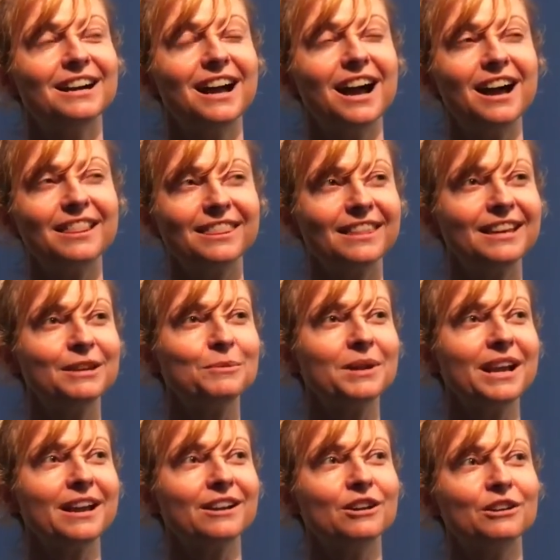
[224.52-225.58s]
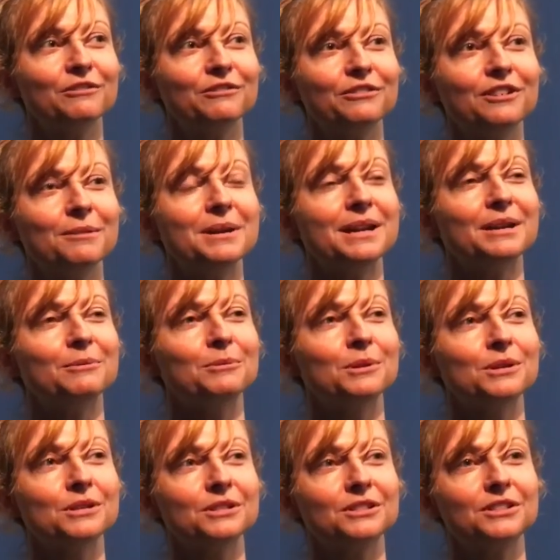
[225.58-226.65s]
I think what I got from it
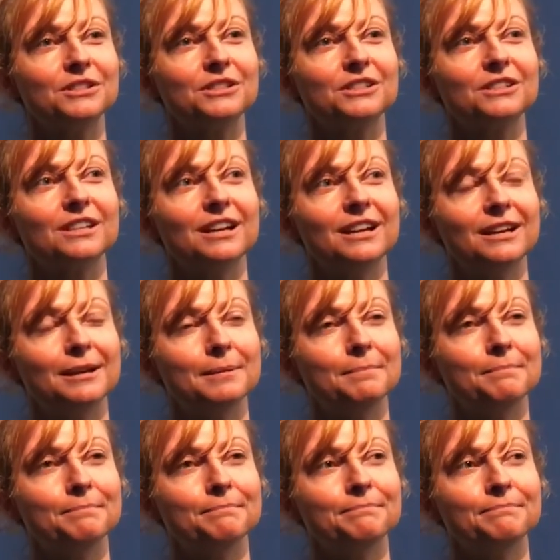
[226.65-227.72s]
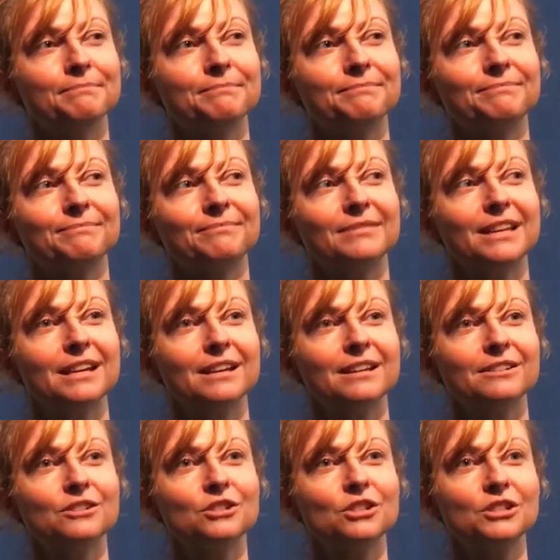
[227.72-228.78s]
was um,
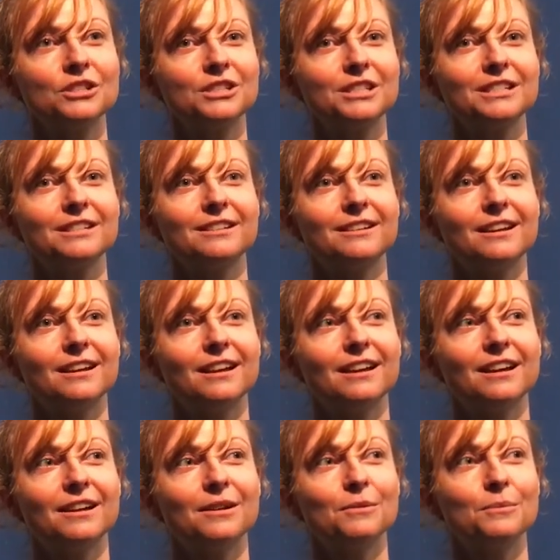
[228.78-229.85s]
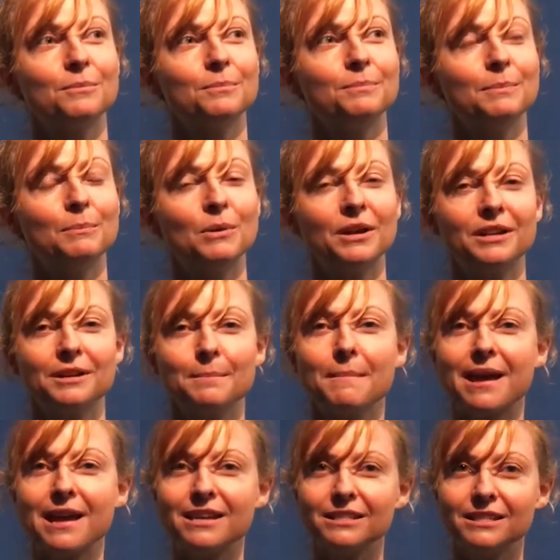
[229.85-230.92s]
just what an
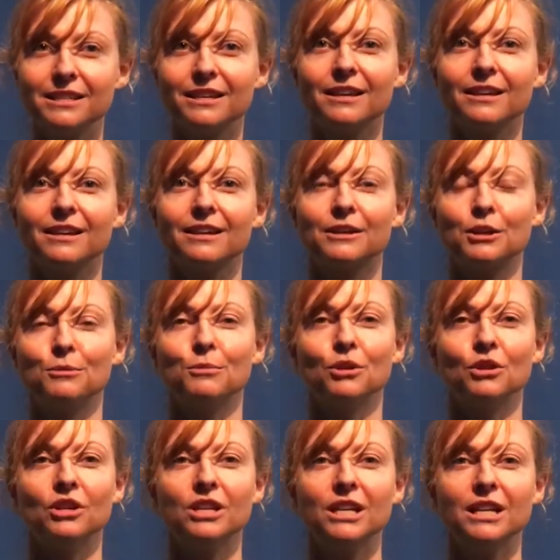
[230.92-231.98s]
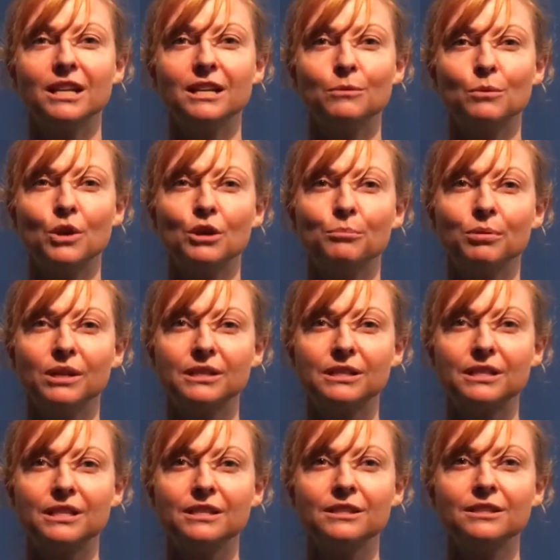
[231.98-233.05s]
amazing community
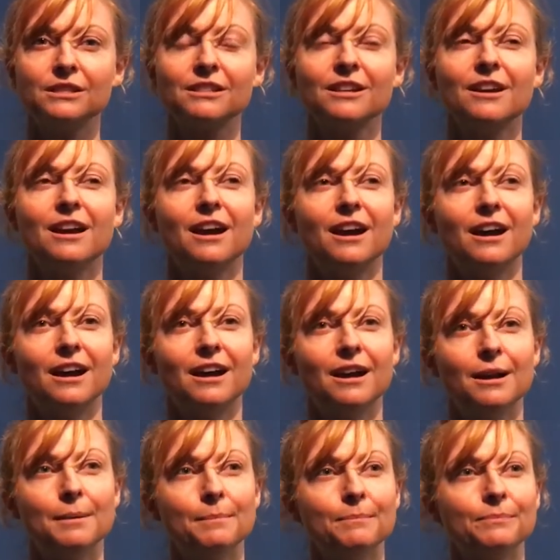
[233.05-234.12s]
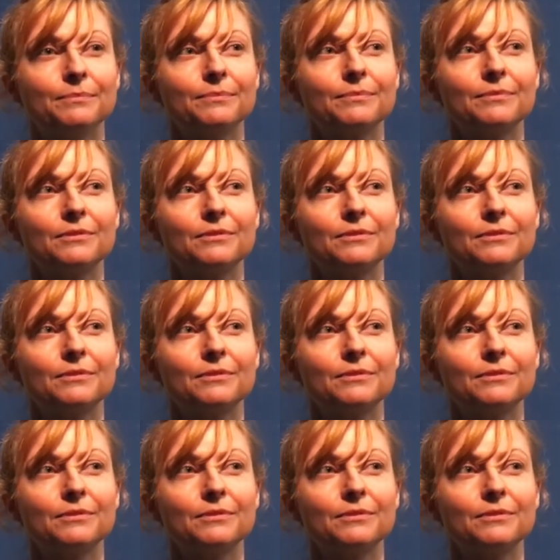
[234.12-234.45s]
WordPress is. Um,